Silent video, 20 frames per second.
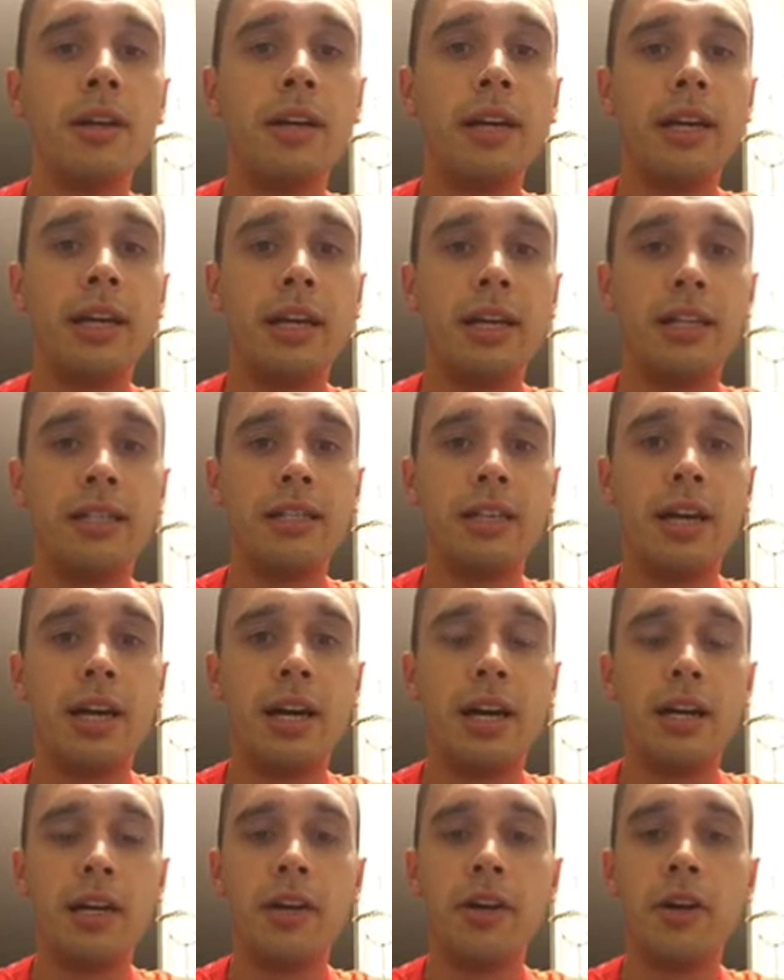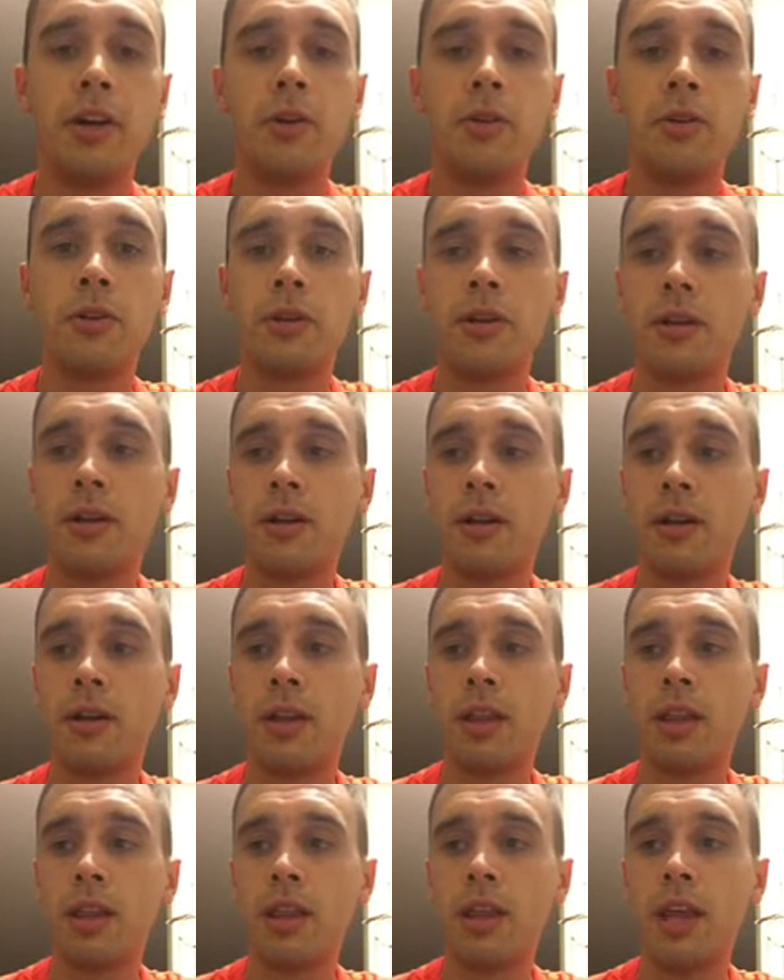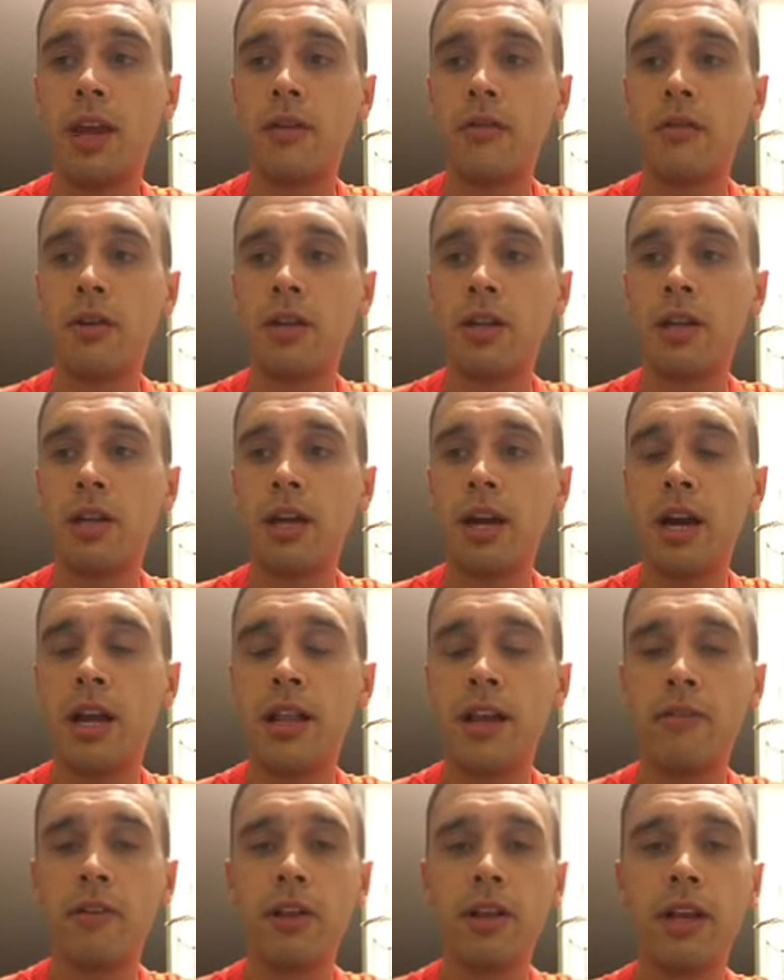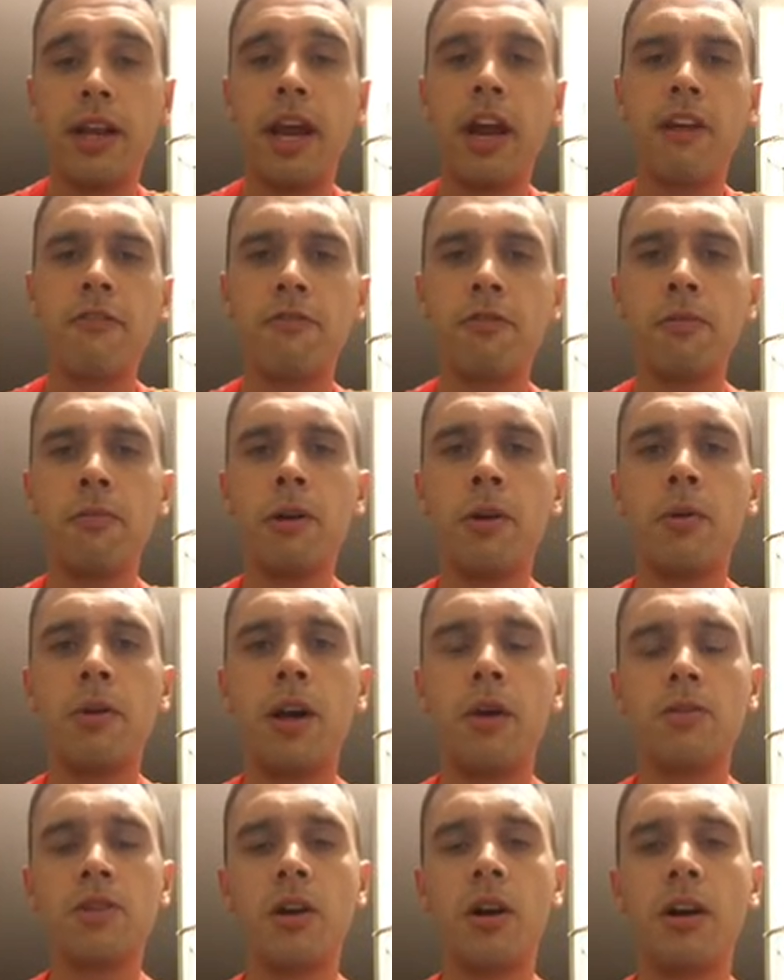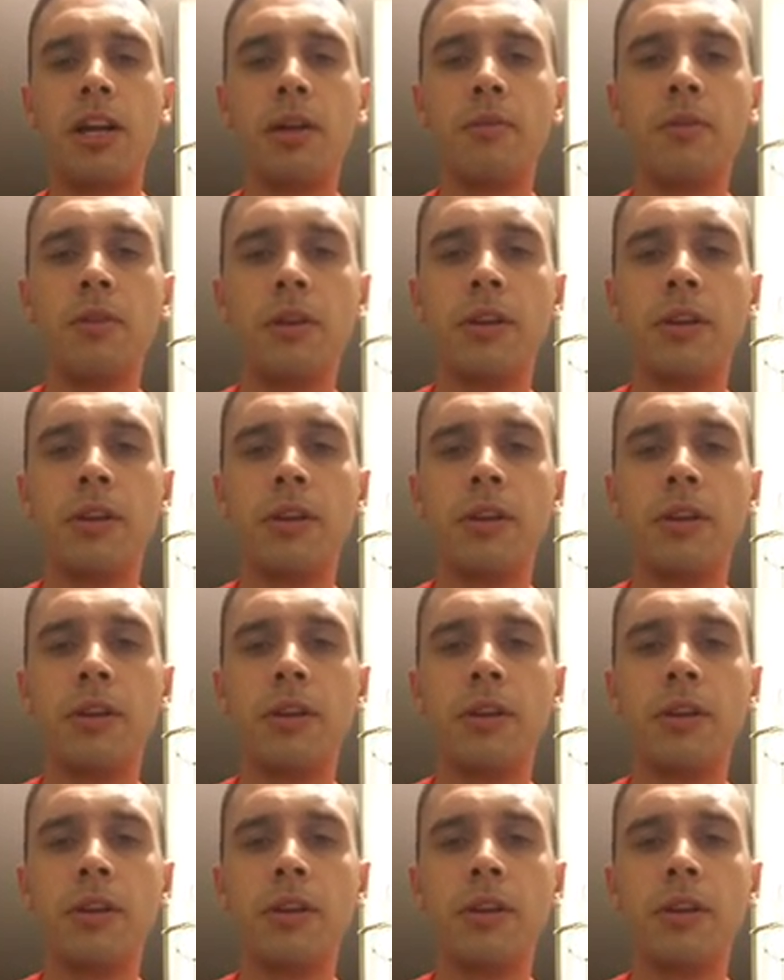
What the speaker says: and you know, they really cared for me when I was unable